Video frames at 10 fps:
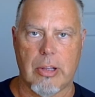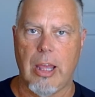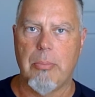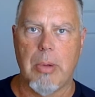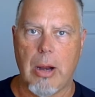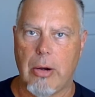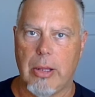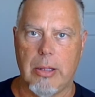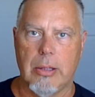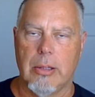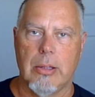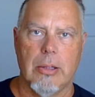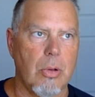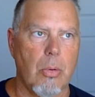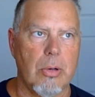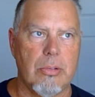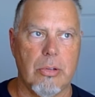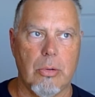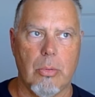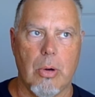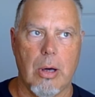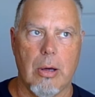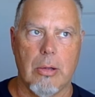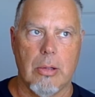Ken Berry, going to